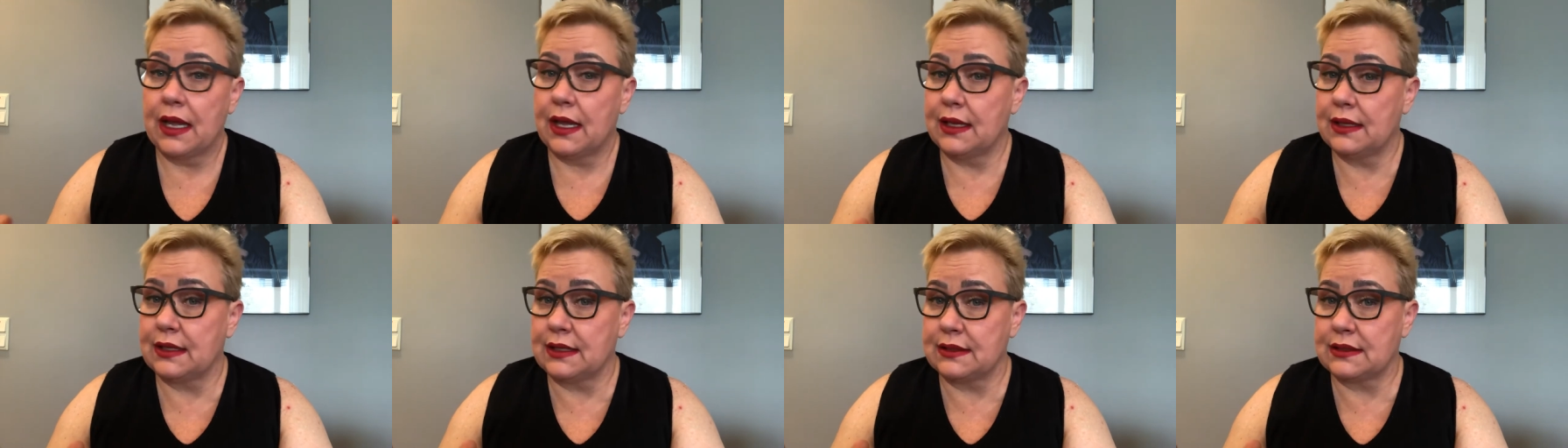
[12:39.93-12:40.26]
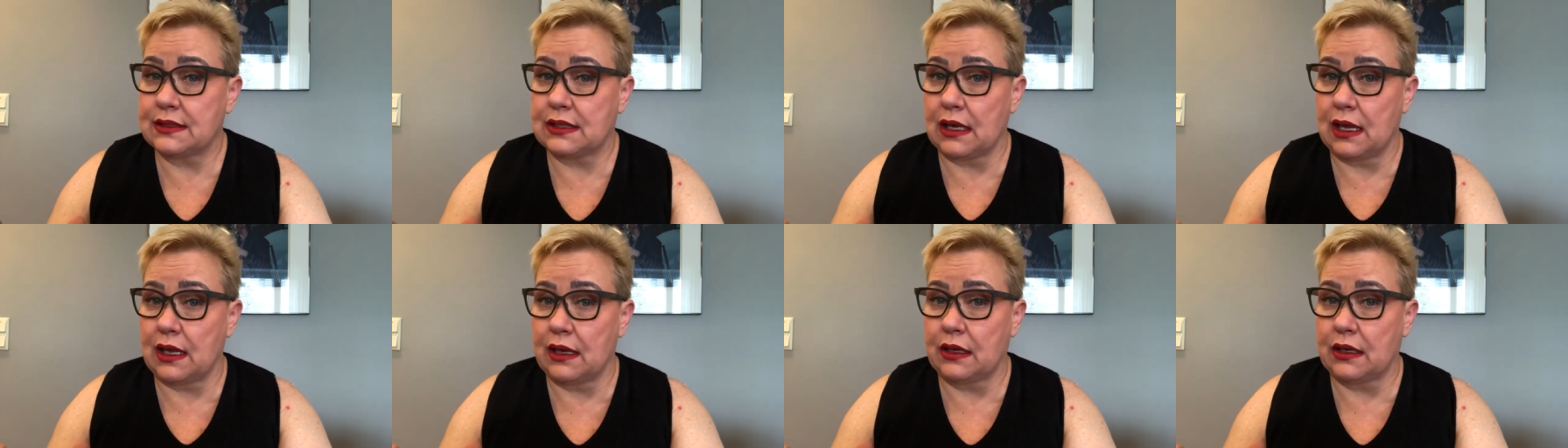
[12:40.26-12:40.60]
it
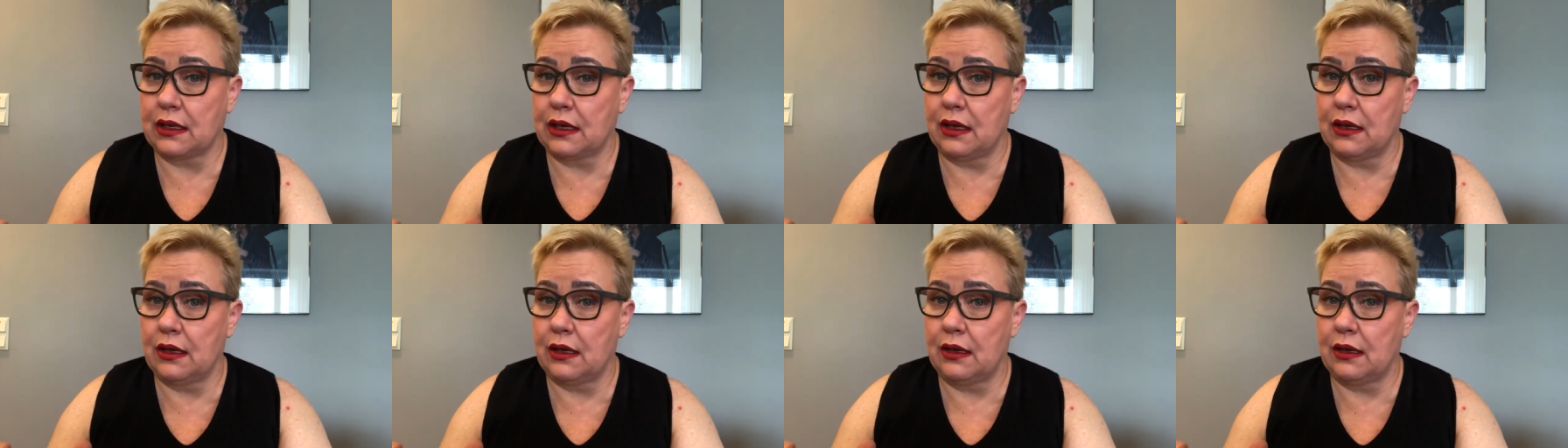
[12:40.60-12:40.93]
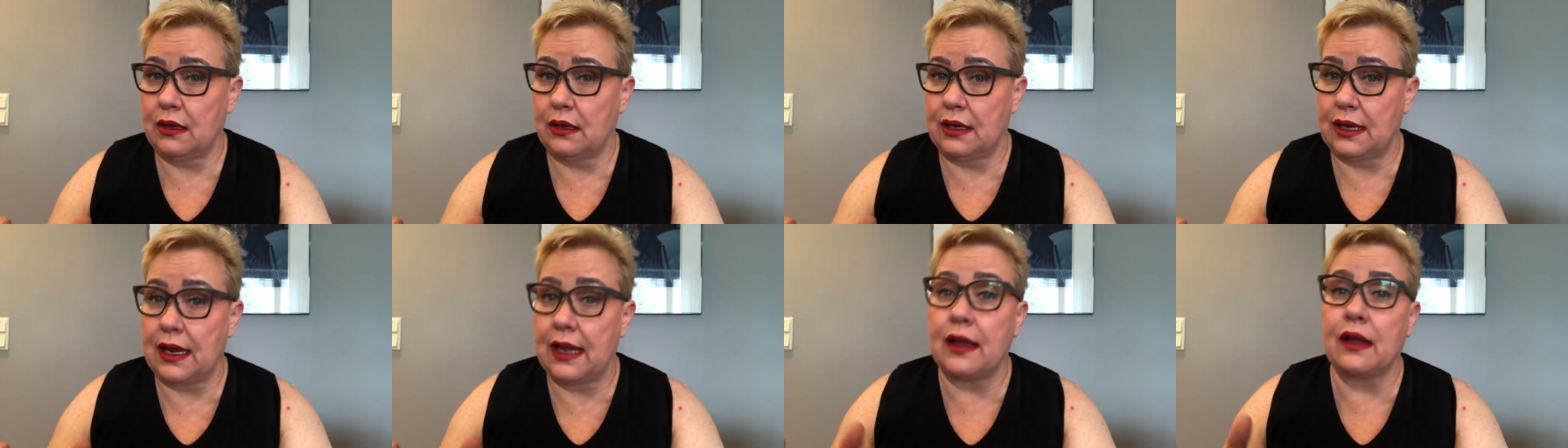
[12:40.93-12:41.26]
is like
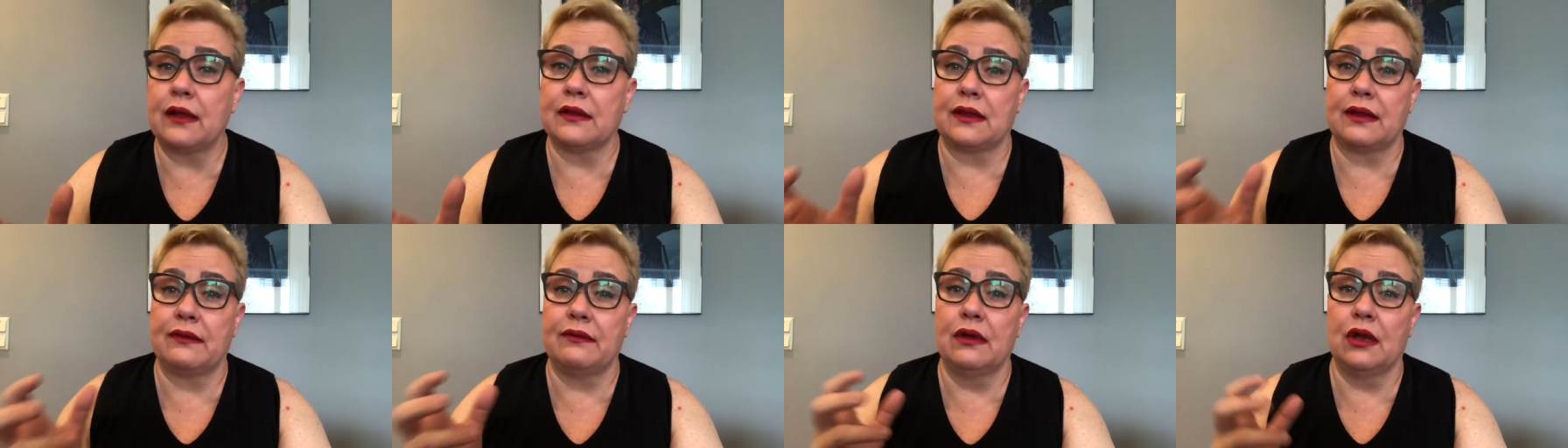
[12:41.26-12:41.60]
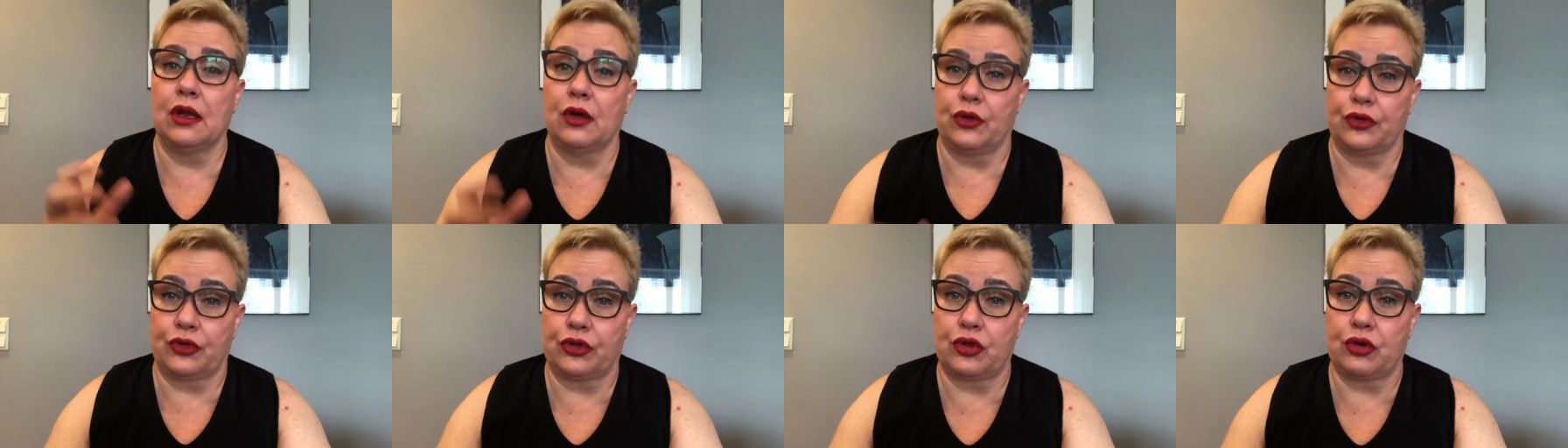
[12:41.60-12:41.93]
a negative
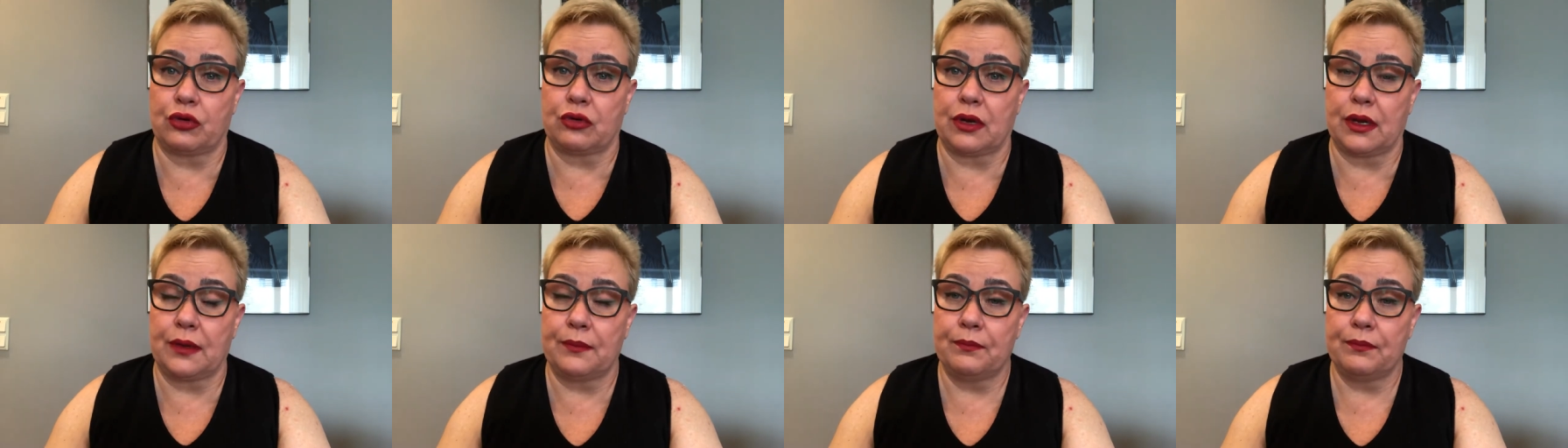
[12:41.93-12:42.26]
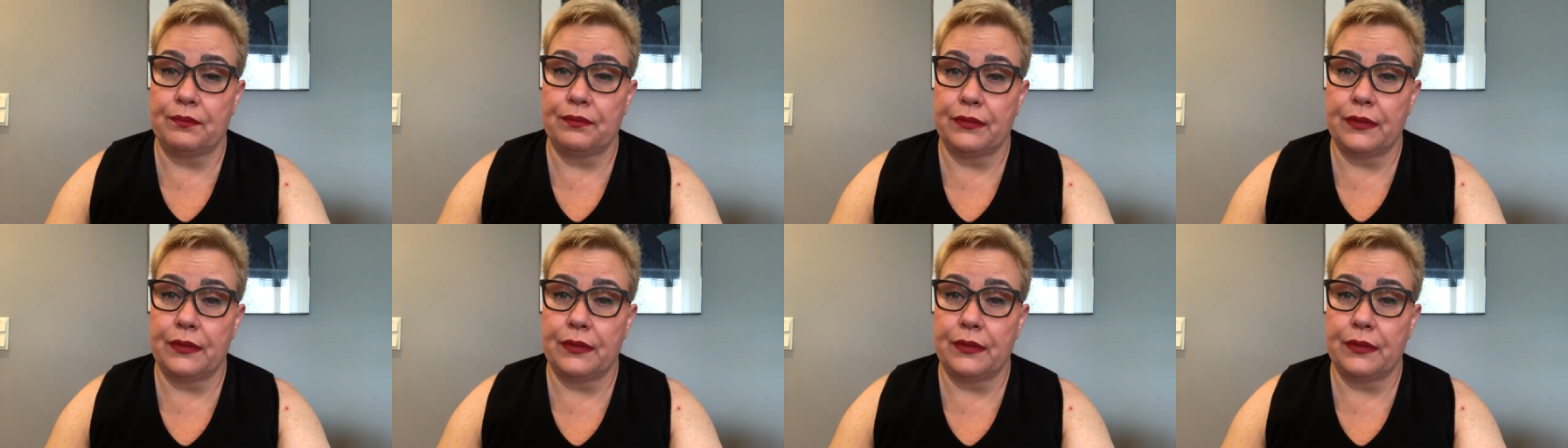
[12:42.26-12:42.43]
lottery.